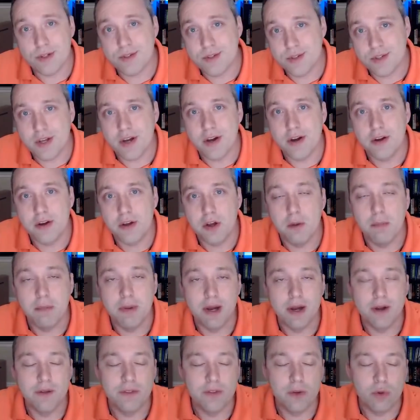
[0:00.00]
So let's talk
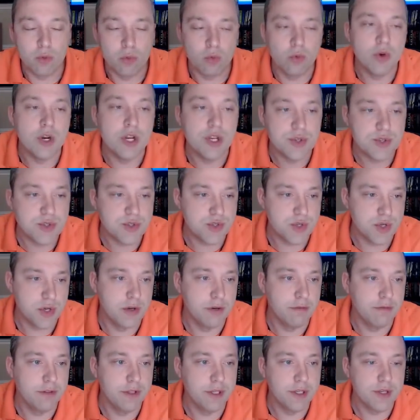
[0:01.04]
about the risks
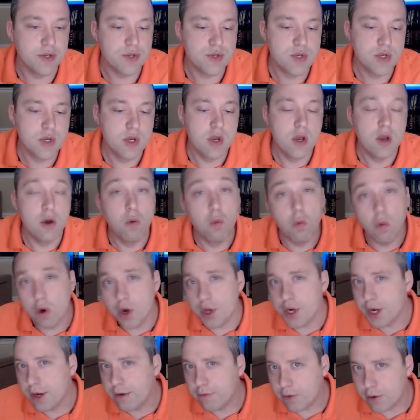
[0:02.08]
of this.
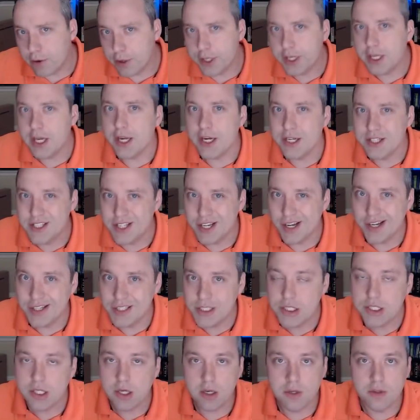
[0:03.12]
One, I've already kind of
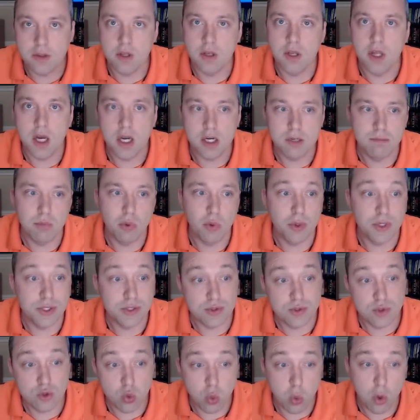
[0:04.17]
touched on the locked
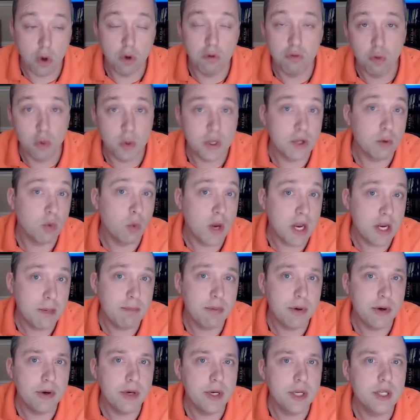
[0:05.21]
point 12 week
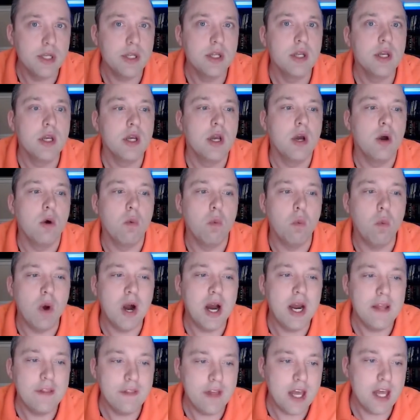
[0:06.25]
wait period.
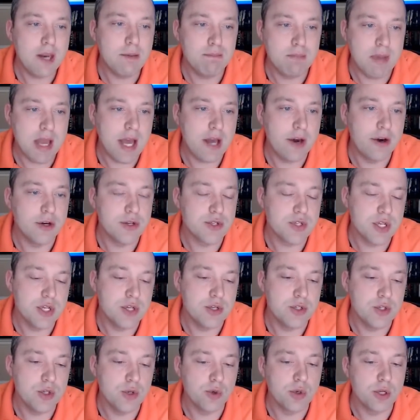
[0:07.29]
Why that matters
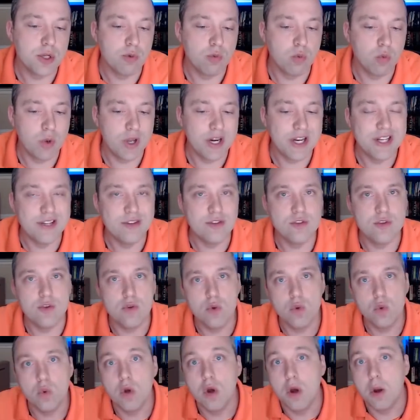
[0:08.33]
is you could run
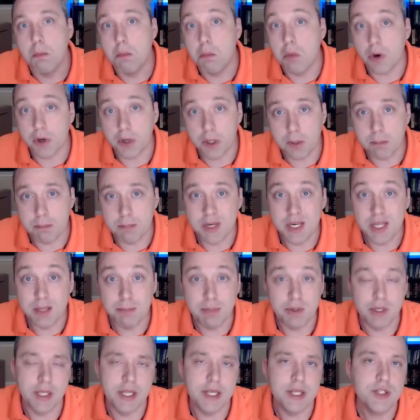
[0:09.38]
into market
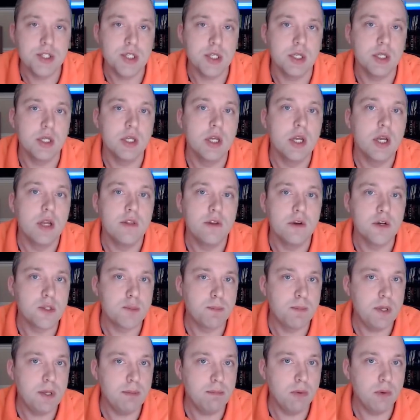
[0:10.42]
manipulation.
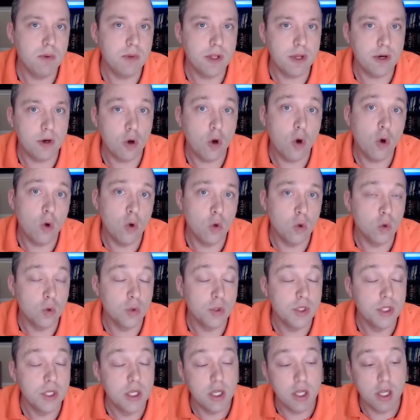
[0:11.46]
There's people that
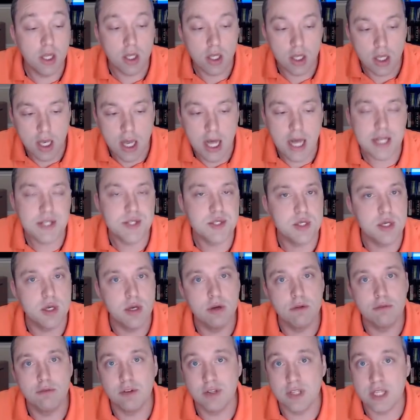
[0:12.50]
hold lots
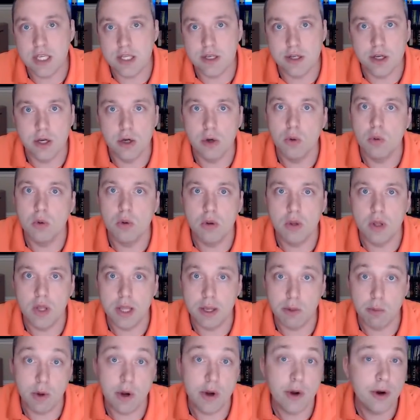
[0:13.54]
of Lino.
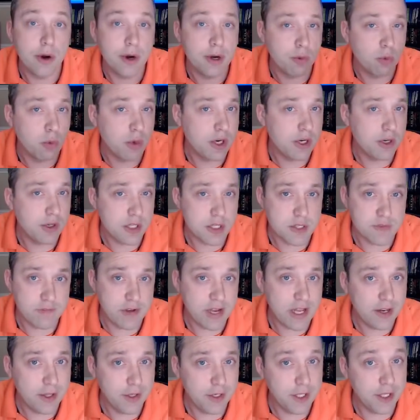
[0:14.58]
Like we already went into
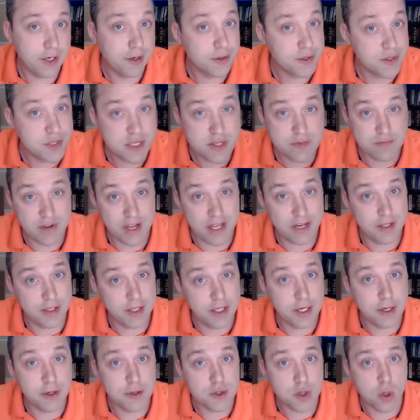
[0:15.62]
these validators. These
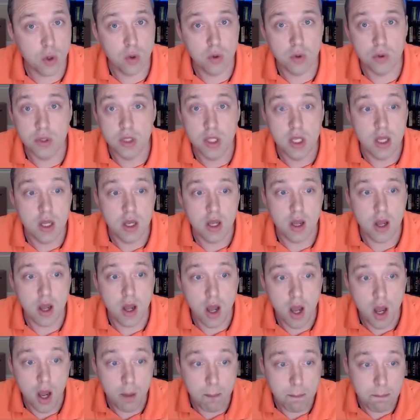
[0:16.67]
validators hold
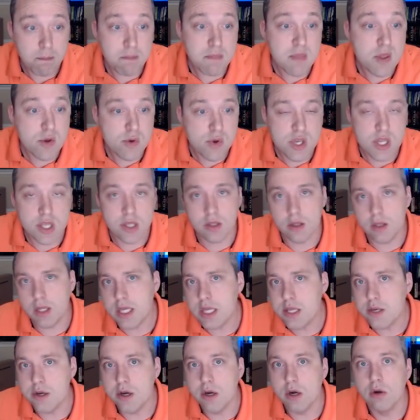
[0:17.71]
a
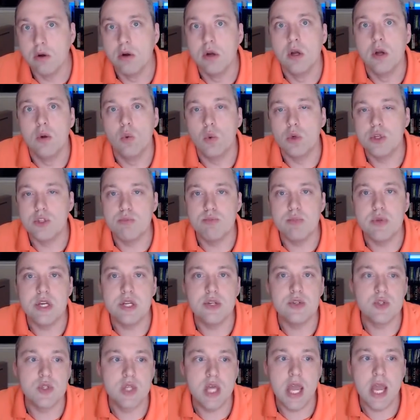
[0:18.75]
million lino, which
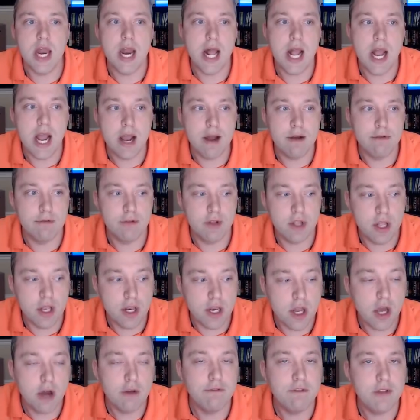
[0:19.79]
means they'd have
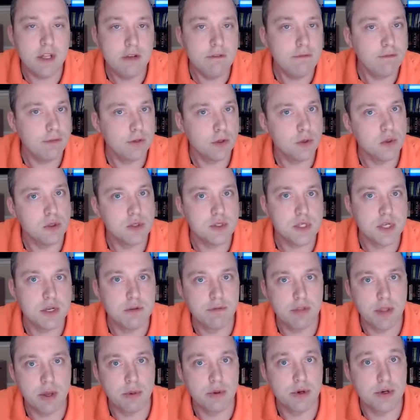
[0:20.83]
enough influence
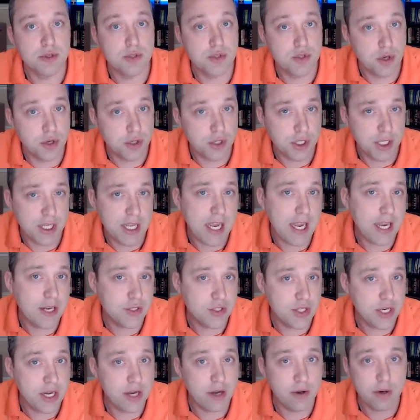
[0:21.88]
if they were to start to
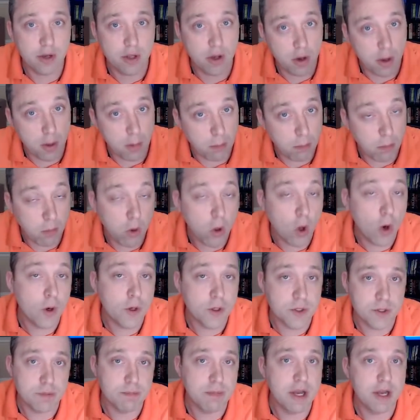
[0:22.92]
cash out a
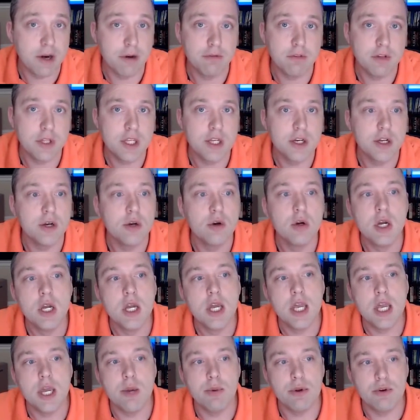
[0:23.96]
large amount of lino,
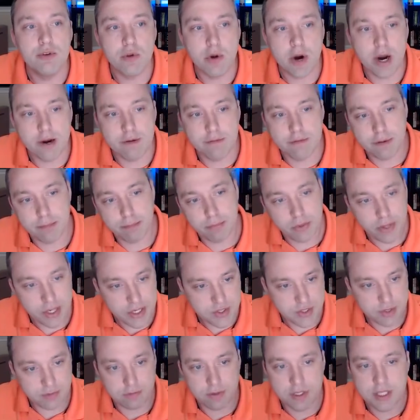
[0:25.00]
it would drive the
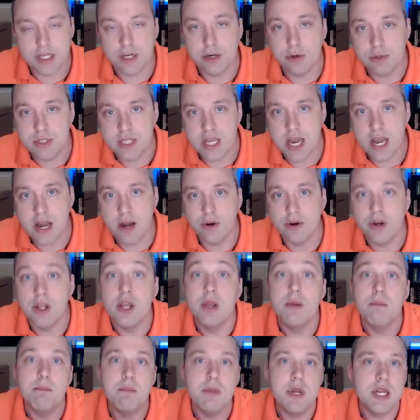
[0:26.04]
price of lino down,
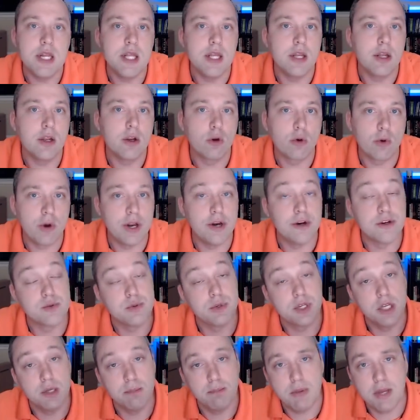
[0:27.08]
meaning
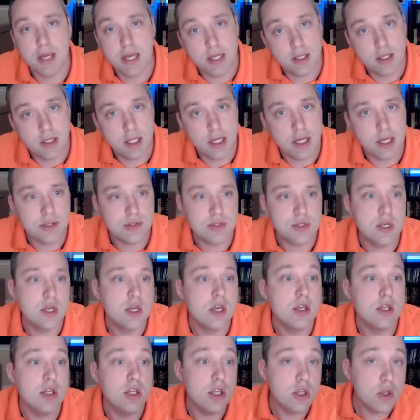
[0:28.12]
creators would get paid less,
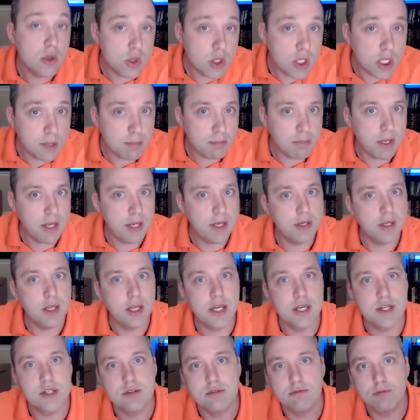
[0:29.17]
you'd get paid
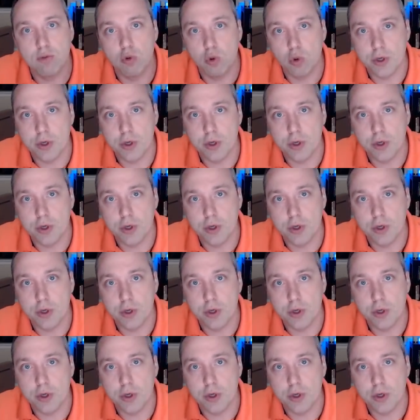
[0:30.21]
less